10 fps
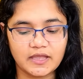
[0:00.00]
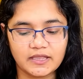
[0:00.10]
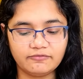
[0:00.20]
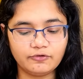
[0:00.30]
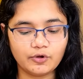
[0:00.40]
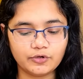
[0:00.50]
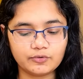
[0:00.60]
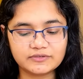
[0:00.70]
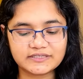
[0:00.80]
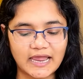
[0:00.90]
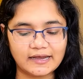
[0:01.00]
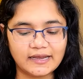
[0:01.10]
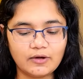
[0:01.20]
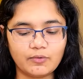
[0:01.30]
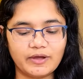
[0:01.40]
If you use
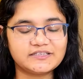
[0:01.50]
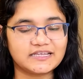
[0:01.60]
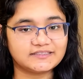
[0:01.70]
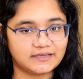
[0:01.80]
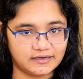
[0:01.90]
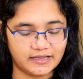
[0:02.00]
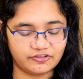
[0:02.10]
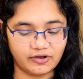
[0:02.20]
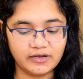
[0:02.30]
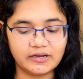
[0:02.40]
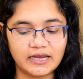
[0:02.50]
NaOH as a reagent,